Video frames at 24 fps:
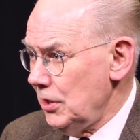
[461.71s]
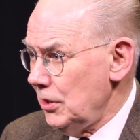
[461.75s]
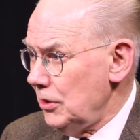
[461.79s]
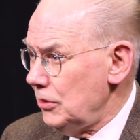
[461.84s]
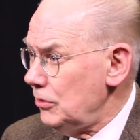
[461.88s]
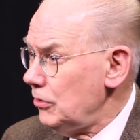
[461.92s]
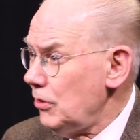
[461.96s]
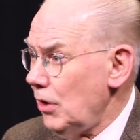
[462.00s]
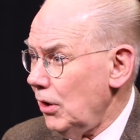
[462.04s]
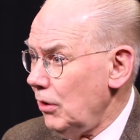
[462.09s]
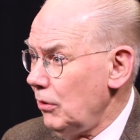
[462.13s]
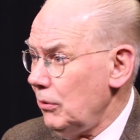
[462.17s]

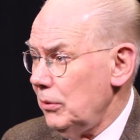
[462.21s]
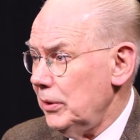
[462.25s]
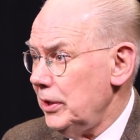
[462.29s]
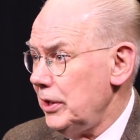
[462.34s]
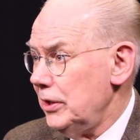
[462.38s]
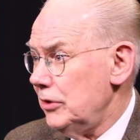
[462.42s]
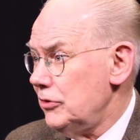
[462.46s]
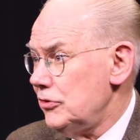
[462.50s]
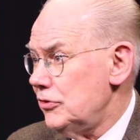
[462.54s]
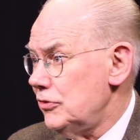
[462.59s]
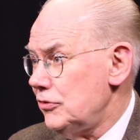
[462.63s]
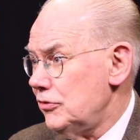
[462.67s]
No,
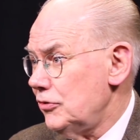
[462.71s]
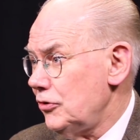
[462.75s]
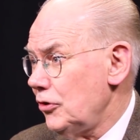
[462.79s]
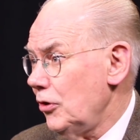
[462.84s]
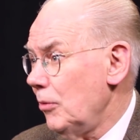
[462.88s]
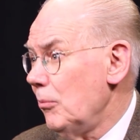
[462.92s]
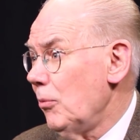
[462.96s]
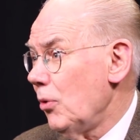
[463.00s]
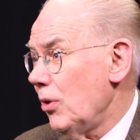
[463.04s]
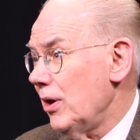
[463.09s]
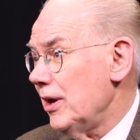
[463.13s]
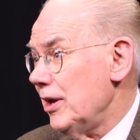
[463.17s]
it's a
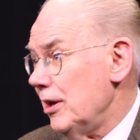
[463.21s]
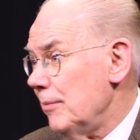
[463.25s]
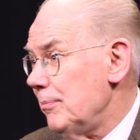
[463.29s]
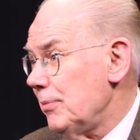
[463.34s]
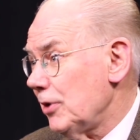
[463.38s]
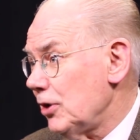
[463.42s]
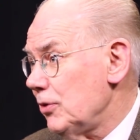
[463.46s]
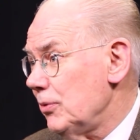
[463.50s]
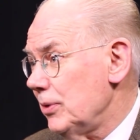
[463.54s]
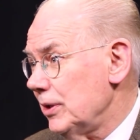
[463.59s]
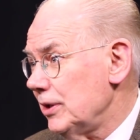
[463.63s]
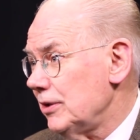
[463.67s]
more
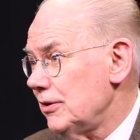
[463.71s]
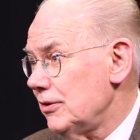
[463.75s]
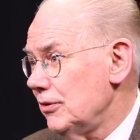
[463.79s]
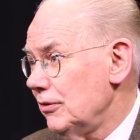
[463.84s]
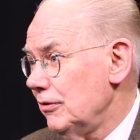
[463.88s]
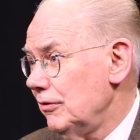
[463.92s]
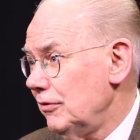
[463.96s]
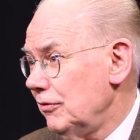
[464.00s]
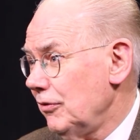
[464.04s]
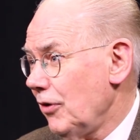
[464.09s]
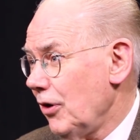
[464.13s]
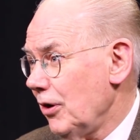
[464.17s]

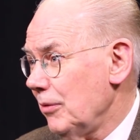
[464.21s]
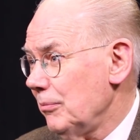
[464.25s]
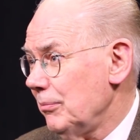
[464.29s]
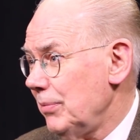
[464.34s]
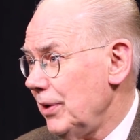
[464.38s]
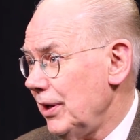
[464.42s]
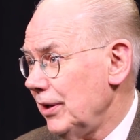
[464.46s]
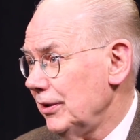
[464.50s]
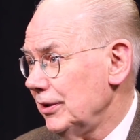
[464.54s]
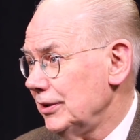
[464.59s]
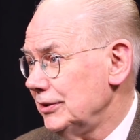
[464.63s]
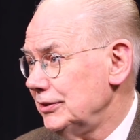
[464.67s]
hypocritical foreign
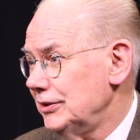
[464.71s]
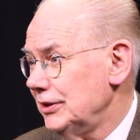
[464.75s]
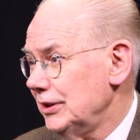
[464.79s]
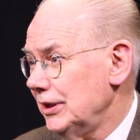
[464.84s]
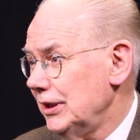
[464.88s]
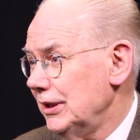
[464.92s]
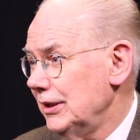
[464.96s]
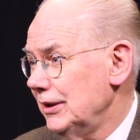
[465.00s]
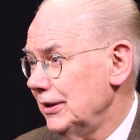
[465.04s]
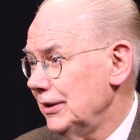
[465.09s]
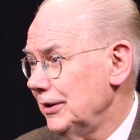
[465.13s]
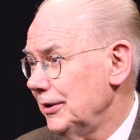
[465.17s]

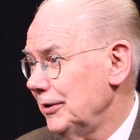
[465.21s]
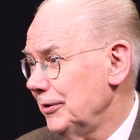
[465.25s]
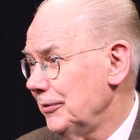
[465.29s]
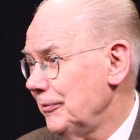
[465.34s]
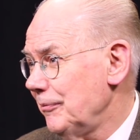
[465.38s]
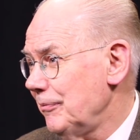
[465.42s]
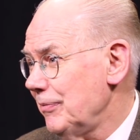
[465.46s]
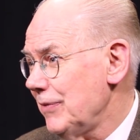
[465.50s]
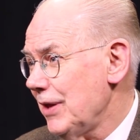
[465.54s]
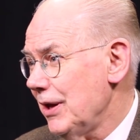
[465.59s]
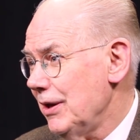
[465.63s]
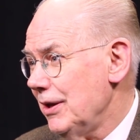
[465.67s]
policy.
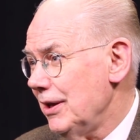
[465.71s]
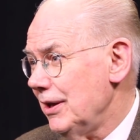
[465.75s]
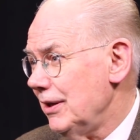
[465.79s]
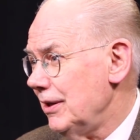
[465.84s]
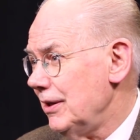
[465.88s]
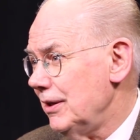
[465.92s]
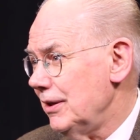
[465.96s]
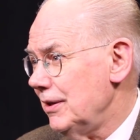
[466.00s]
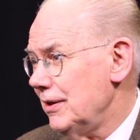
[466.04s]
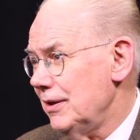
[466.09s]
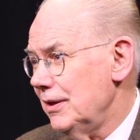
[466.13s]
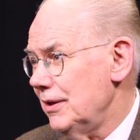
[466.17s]

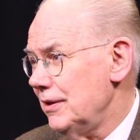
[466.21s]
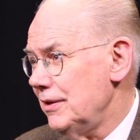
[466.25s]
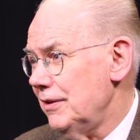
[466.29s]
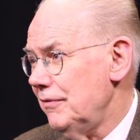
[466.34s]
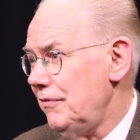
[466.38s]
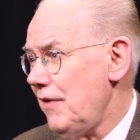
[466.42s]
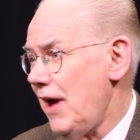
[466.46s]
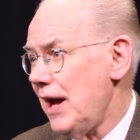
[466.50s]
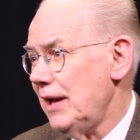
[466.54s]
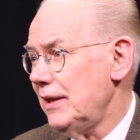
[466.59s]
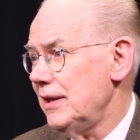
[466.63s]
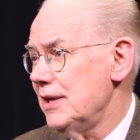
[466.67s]
The
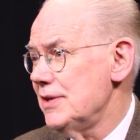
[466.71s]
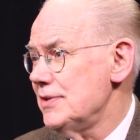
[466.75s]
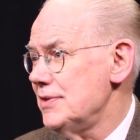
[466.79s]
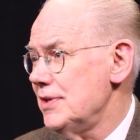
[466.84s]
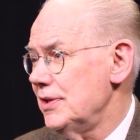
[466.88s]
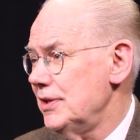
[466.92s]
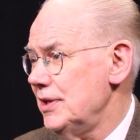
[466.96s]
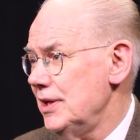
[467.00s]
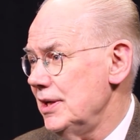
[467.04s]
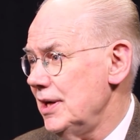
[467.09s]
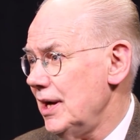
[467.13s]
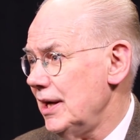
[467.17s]
fact is
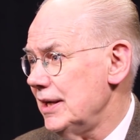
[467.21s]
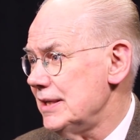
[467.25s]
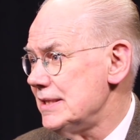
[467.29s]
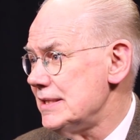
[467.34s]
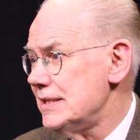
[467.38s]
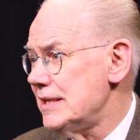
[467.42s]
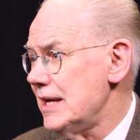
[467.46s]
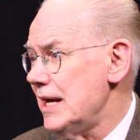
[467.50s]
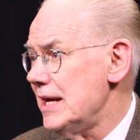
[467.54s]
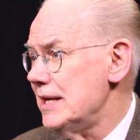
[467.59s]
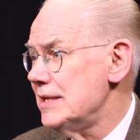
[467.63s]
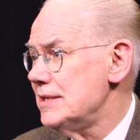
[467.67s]
that the United
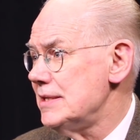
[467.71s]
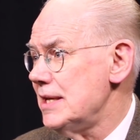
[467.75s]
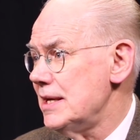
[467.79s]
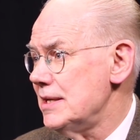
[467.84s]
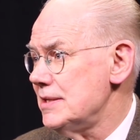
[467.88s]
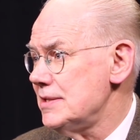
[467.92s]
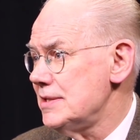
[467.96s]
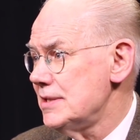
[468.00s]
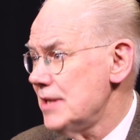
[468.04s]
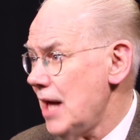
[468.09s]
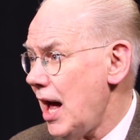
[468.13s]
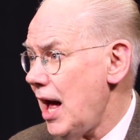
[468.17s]
States
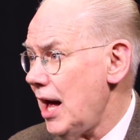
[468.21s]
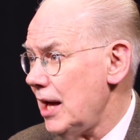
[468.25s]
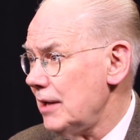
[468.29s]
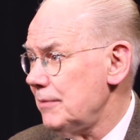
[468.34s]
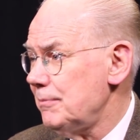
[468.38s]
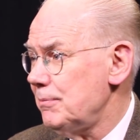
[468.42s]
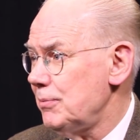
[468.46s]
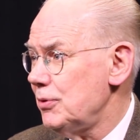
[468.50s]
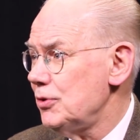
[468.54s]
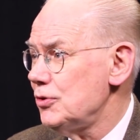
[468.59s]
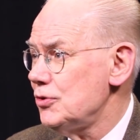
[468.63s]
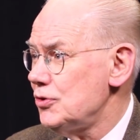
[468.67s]
has not
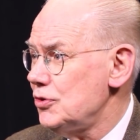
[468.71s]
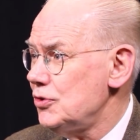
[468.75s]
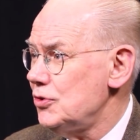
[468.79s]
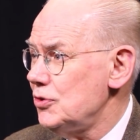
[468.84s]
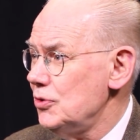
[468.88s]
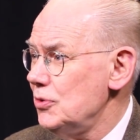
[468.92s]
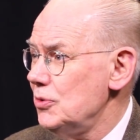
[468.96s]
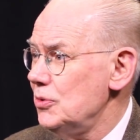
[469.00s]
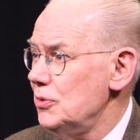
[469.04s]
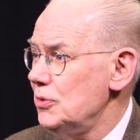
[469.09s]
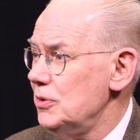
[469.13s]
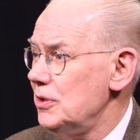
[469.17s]

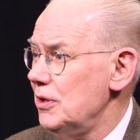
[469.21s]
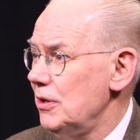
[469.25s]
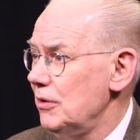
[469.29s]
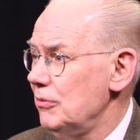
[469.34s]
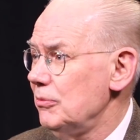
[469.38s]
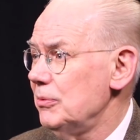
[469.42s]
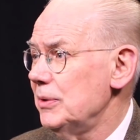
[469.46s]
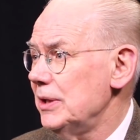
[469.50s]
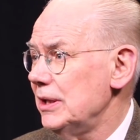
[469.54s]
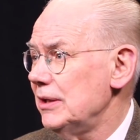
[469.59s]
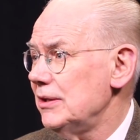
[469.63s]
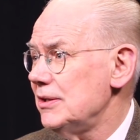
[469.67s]
pursued a
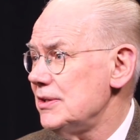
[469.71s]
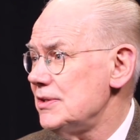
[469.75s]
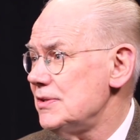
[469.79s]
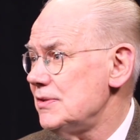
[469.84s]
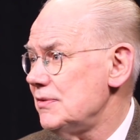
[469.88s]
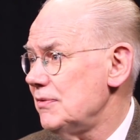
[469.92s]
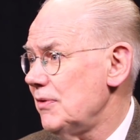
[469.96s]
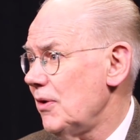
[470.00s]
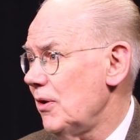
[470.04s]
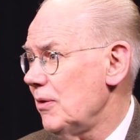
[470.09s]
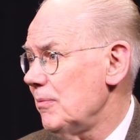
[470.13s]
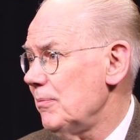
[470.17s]
realist
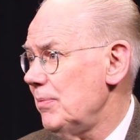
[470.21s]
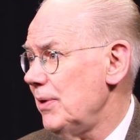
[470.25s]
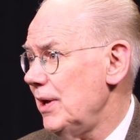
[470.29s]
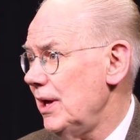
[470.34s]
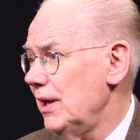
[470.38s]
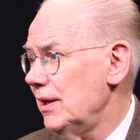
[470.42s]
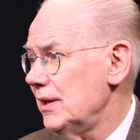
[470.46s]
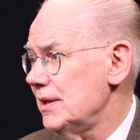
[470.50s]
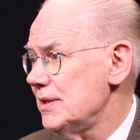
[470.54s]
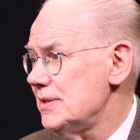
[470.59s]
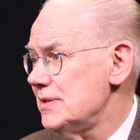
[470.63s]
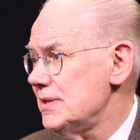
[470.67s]
foreign
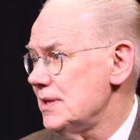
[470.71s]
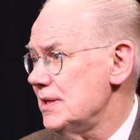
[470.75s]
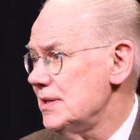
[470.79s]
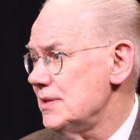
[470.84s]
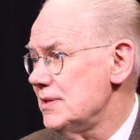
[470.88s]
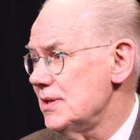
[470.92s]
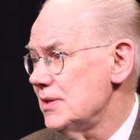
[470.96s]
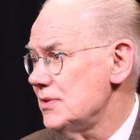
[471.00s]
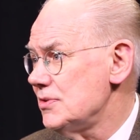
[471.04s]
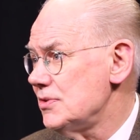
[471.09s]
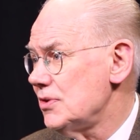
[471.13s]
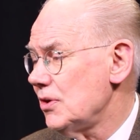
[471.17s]
policy
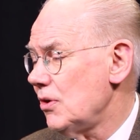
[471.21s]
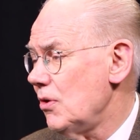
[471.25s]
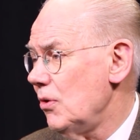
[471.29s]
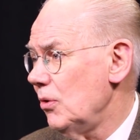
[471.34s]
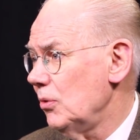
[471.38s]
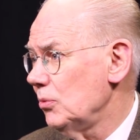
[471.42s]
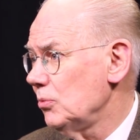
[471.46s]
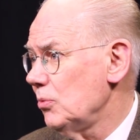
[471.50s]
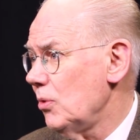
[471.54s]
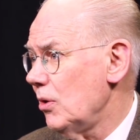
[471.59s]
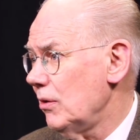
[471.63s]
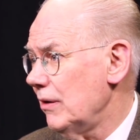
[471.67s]
since the
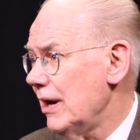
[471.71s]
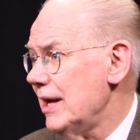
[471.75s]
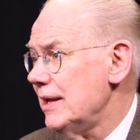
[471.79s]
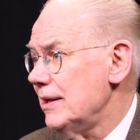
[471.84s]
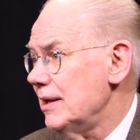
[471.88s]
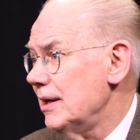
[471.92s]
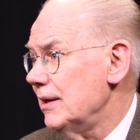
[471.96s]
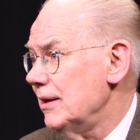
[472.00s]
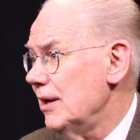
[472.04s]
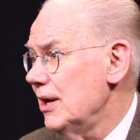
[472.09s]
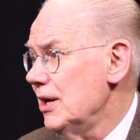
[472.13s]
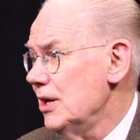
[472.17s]
Cold War
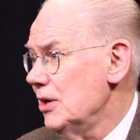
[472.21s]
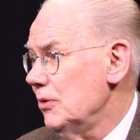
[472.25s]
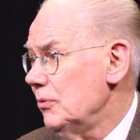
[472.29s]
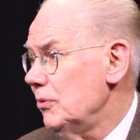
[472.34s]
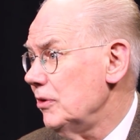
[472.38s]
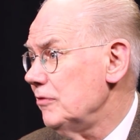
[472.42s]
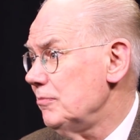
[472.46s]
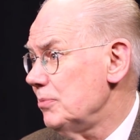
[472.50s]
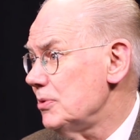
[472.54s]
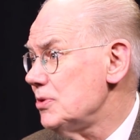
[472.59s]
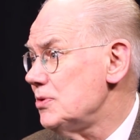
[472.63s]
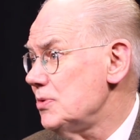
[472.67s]
ended.
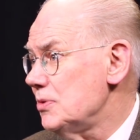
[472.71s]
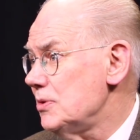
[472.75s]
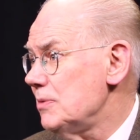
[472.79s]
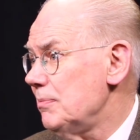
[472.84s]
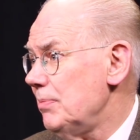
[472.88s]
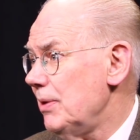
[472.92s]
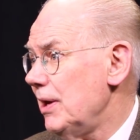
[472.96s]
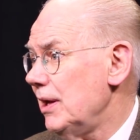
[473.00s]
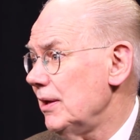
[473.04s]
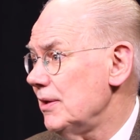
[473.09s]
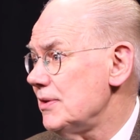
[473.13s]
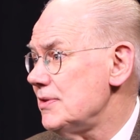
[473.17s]
We've pursued a
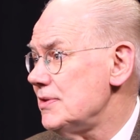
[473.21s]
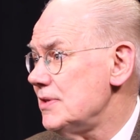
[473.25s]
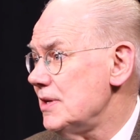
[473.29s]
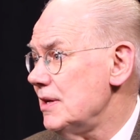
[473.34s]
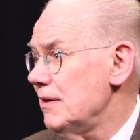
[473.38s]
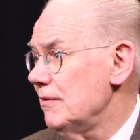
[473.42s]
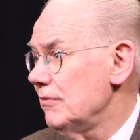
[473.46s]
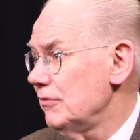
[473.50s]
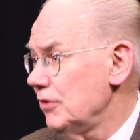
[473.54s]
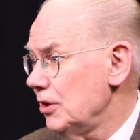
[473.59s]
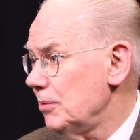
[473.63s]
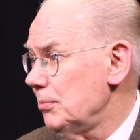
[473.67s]

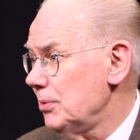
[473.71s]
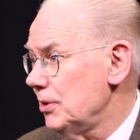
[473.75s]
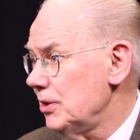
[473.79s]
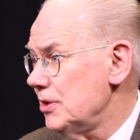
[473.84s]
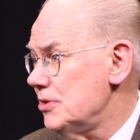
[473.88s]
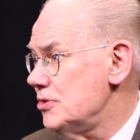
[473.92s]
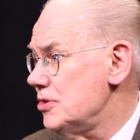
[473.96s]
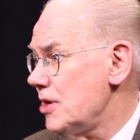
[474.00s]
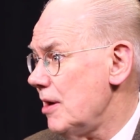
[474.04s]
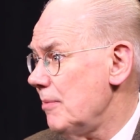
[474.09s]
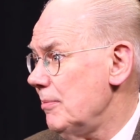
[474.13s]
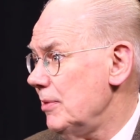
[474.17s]
policy of liberal
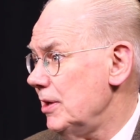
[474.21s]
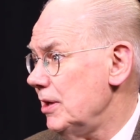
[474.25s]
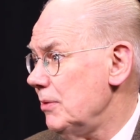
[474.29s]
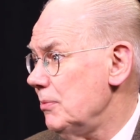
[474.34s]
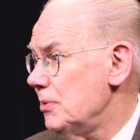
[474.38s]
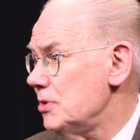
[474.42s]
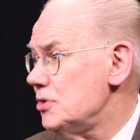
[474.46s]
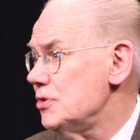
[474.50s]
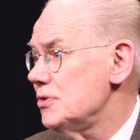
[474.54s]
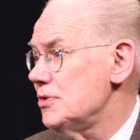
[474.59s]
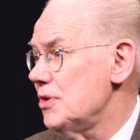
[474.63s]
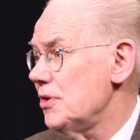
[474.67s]
hegemony,
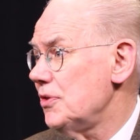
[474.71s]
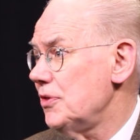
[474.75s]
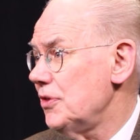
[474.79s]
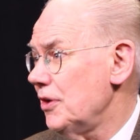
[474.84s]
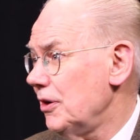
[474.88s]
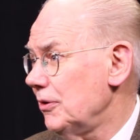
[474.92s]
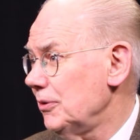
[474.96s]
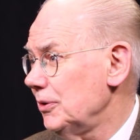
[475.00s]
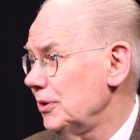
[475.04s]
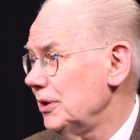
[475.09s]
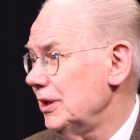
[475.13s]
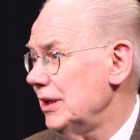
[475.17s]
which is a
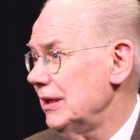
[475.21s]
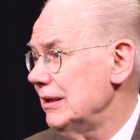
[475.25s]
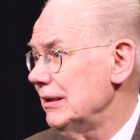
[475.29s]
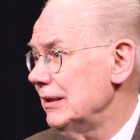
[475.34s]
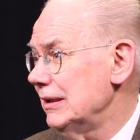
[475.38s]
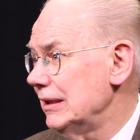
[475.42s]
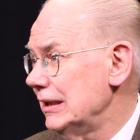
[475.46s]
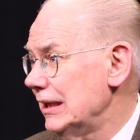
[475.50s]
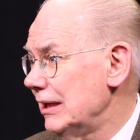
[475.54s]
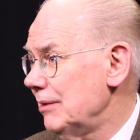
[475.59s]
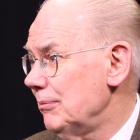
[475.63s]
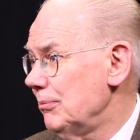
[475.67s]
thoroughly
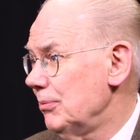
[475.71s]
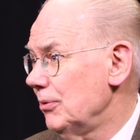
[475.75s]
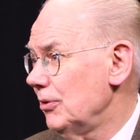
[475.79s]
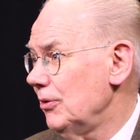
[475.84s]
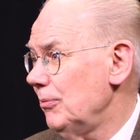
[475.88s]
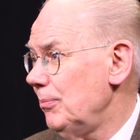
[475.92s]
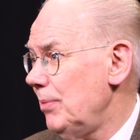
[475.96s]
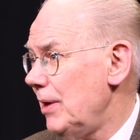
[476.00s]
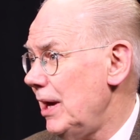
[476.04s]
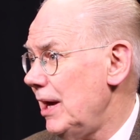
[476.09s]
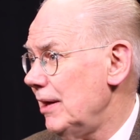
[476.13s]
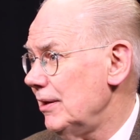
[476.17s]

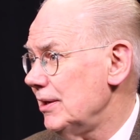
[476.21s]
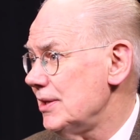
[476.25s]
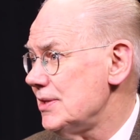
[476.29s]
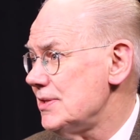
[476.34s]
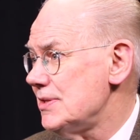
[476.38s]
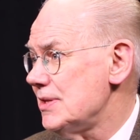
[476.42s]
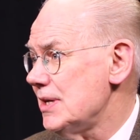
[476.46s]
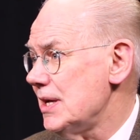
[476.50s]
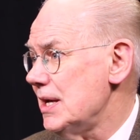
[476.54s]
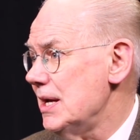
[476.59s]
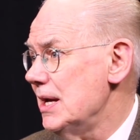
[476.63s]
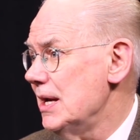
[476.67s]
liberal
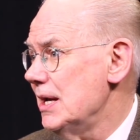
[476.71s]
policy.